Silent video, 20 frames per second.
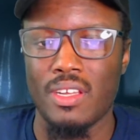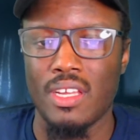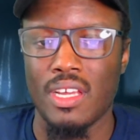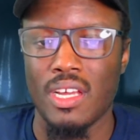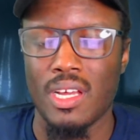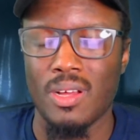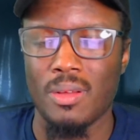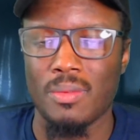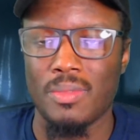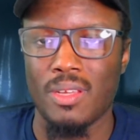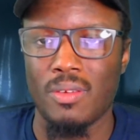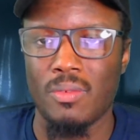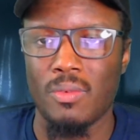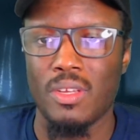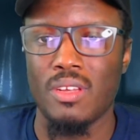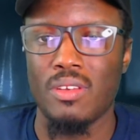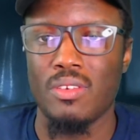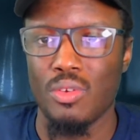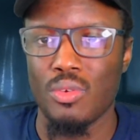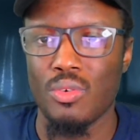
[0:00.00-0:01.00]
I hope they
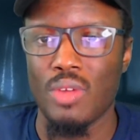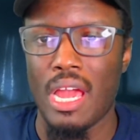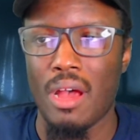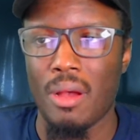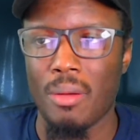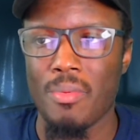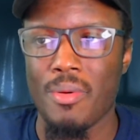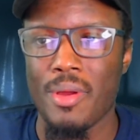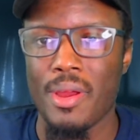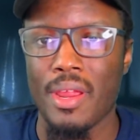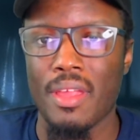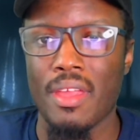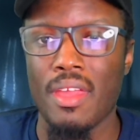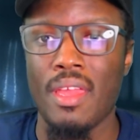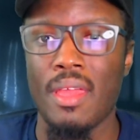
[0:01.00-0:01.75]
redo Outbreak.